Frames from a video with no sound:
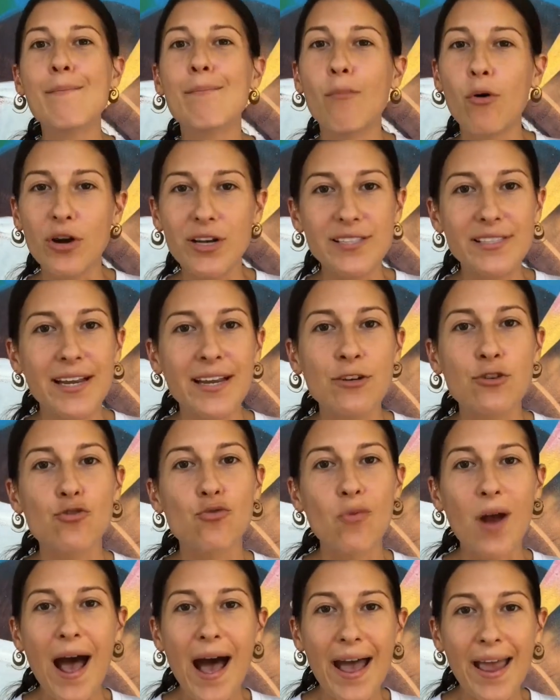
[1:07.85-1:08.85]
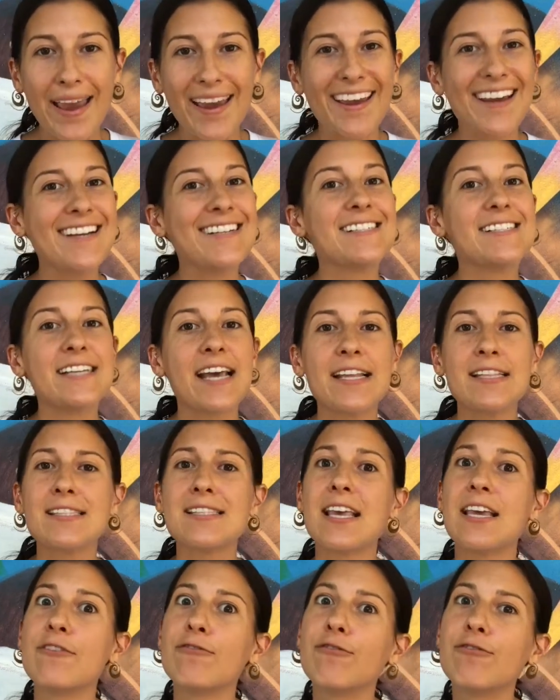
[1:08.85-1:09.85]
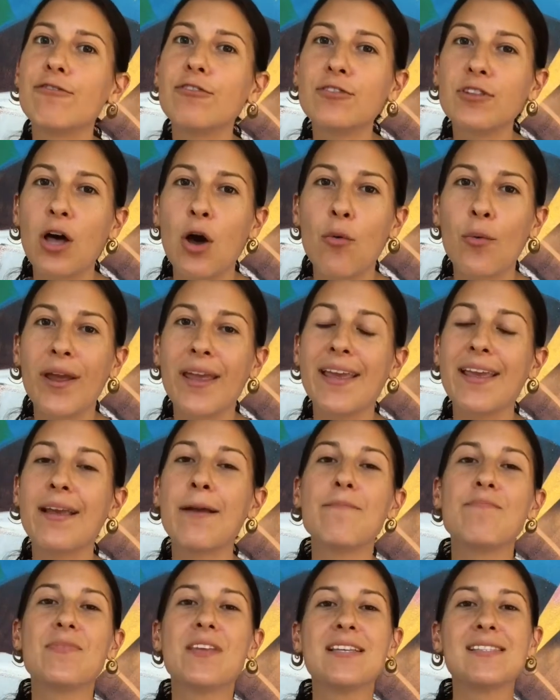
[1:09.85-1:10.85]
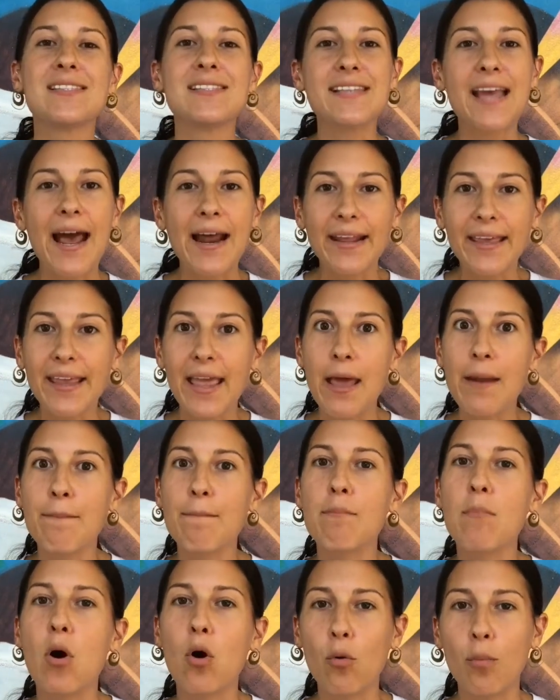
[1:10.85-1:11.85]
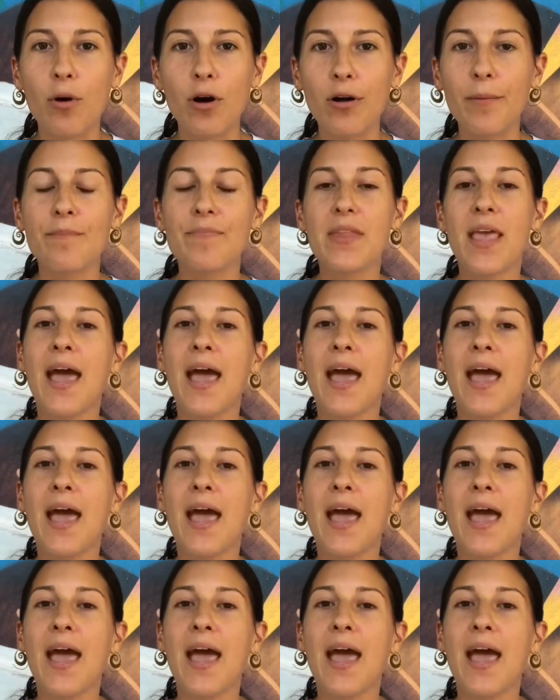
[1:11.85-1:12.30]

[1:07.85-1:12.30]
moist and dry, dense and flowing, static and mobile.